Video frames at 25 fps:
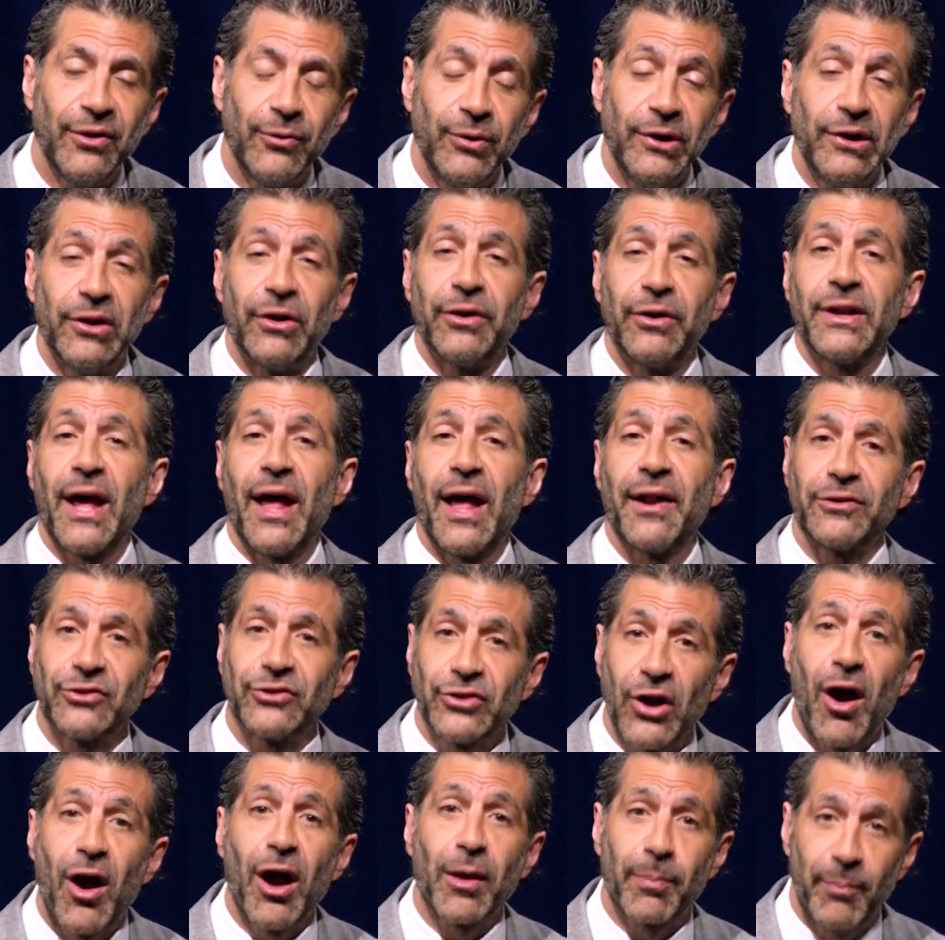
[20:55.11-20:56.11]
We learned how to
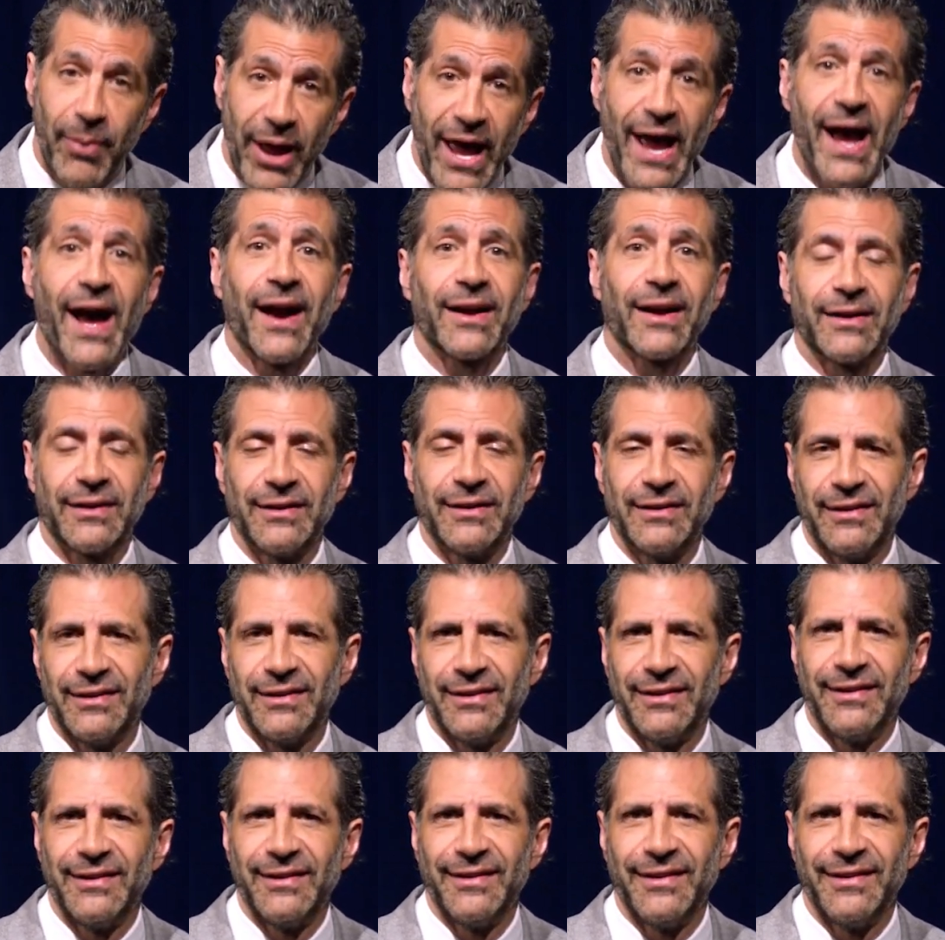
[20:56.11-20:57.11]
talk back
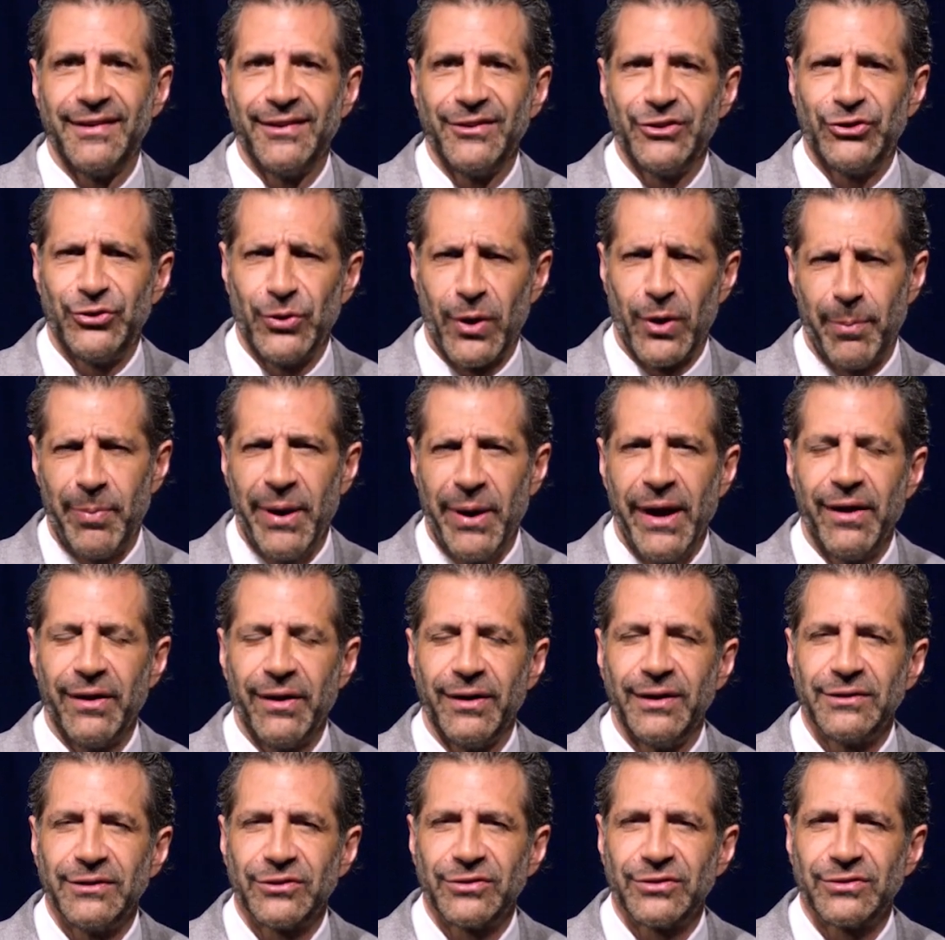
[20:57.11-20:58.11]
to our
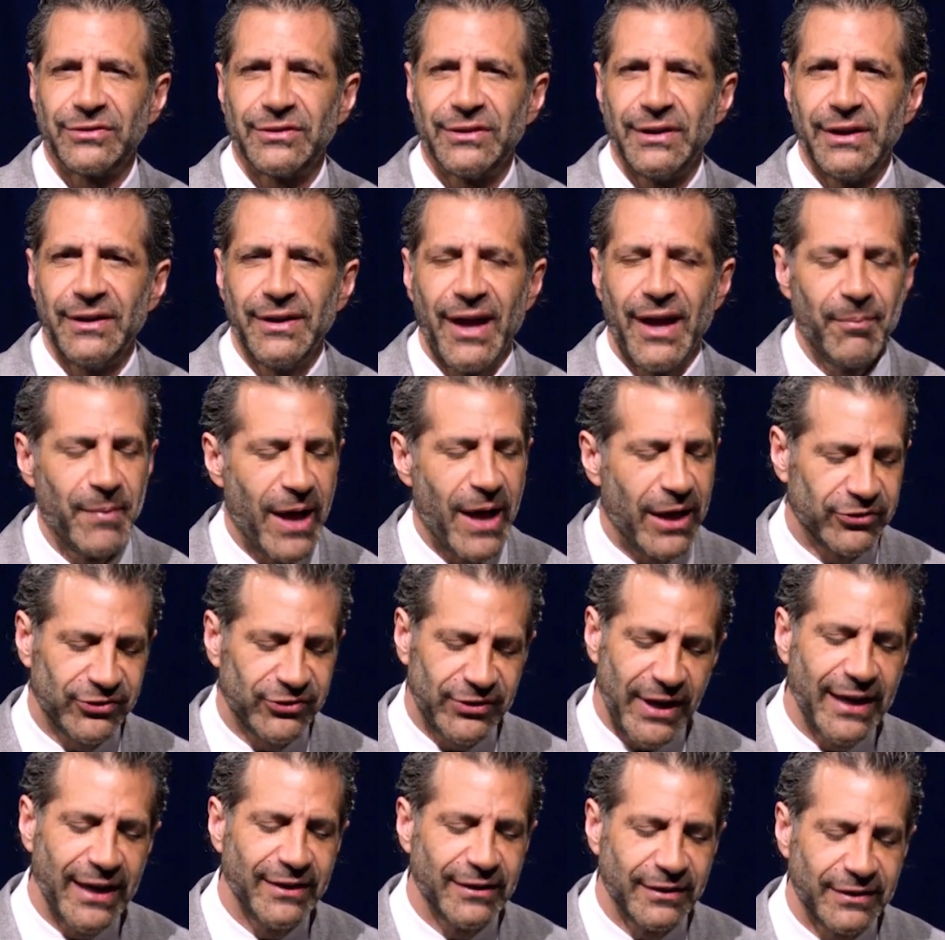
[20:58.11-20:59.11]
parents. I'm not
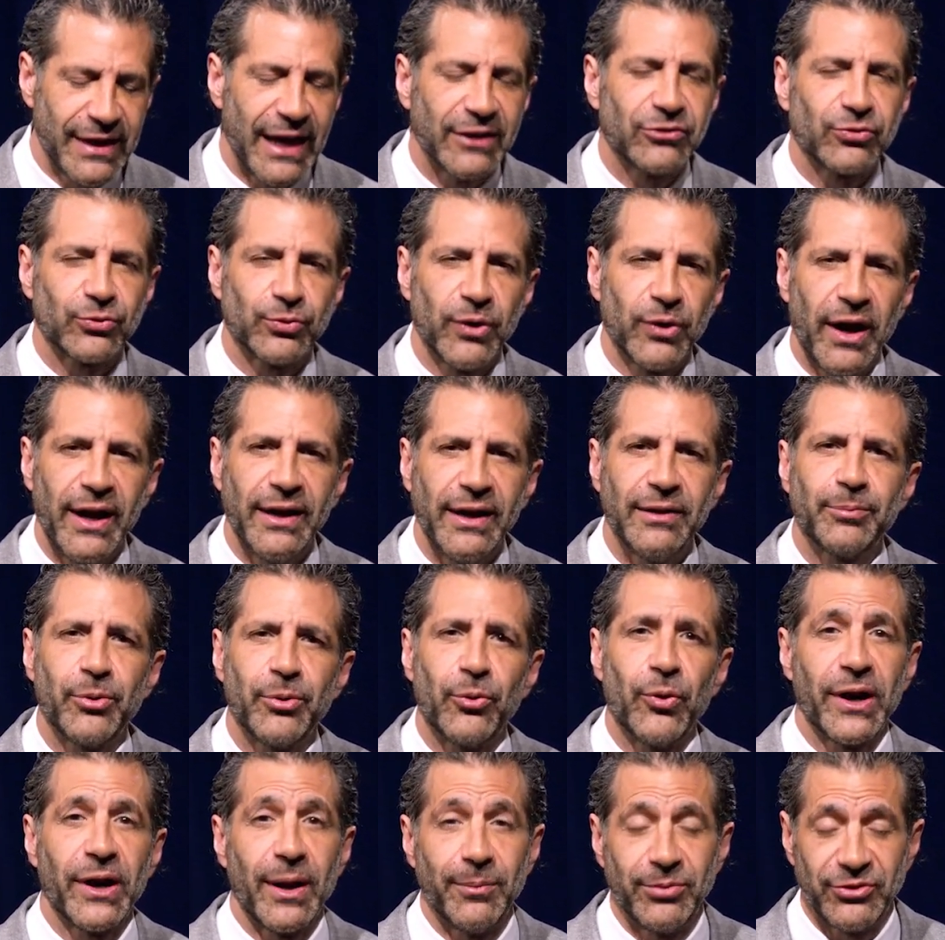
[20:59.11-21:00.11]
saying that that's right,
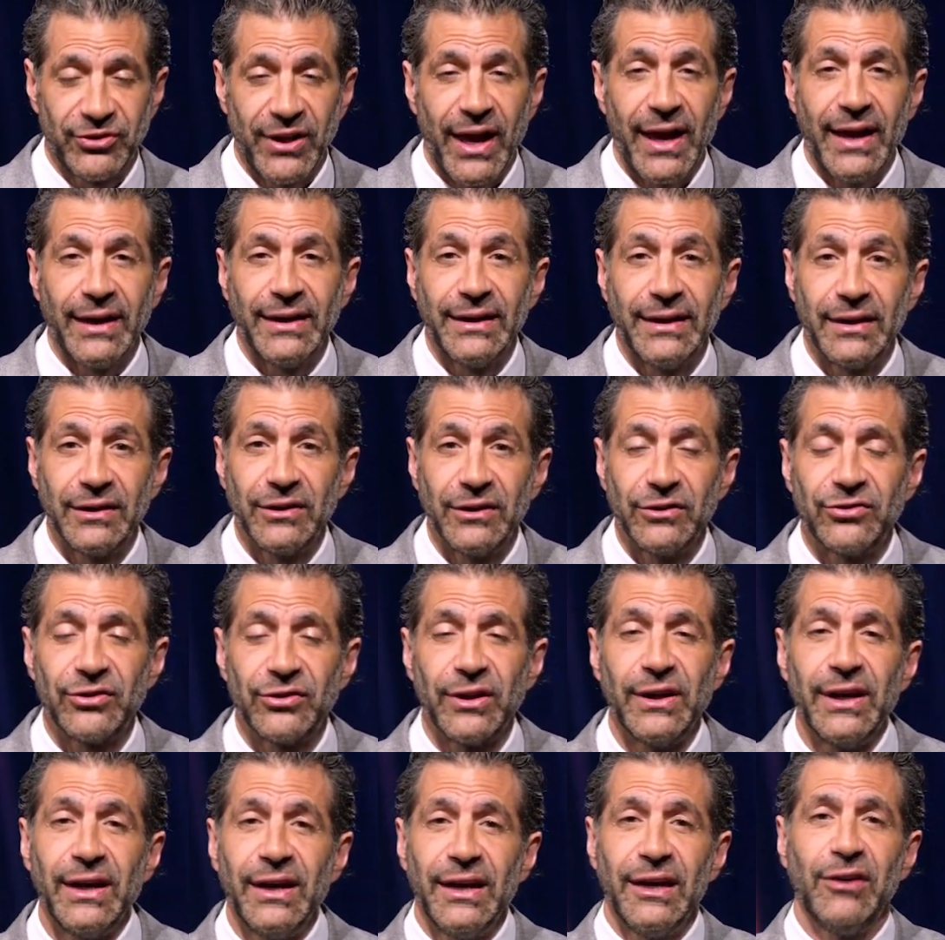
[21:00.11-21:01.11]
but what I'm saying
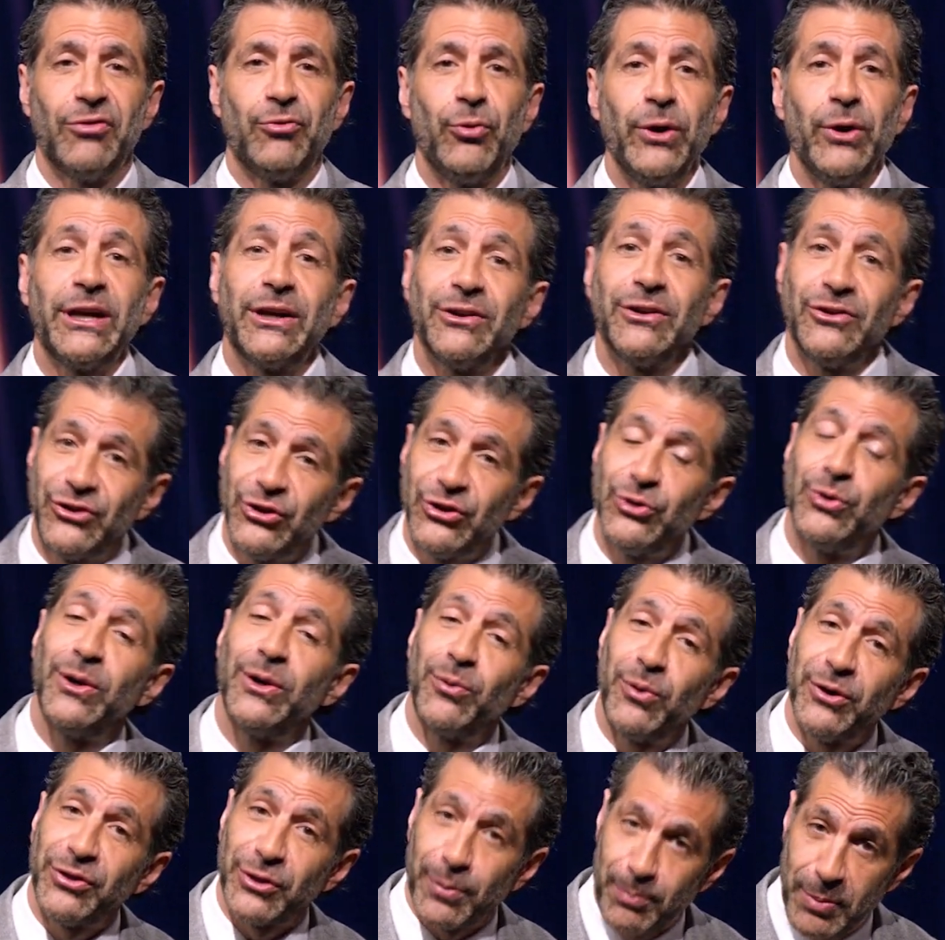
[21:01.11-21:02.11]
is if we could do
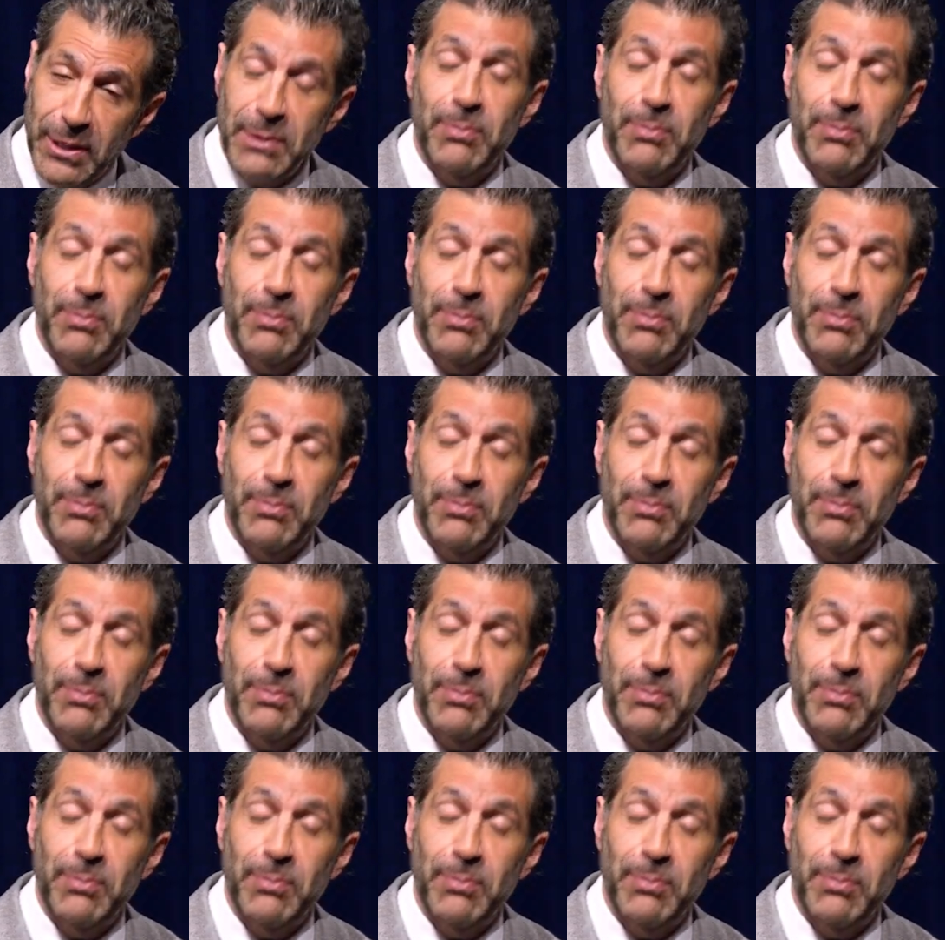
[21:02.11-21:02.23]
it with the